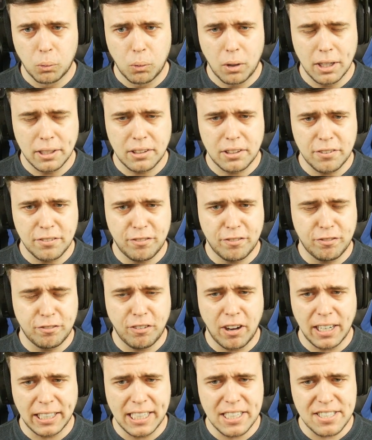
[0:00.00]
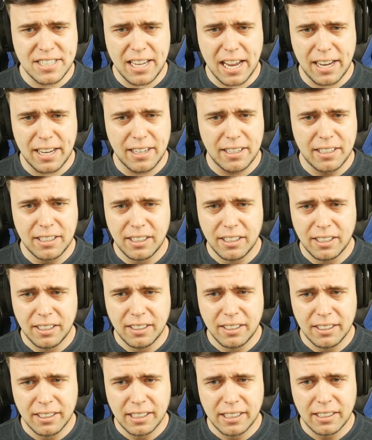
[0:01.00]
What the fuck is...
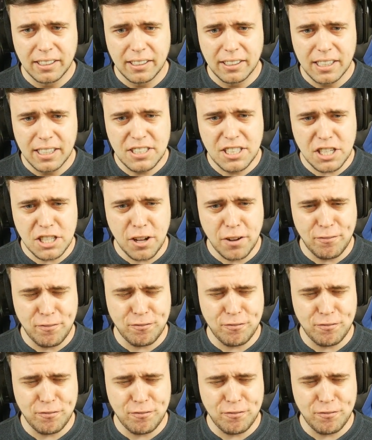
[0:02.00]
Is this the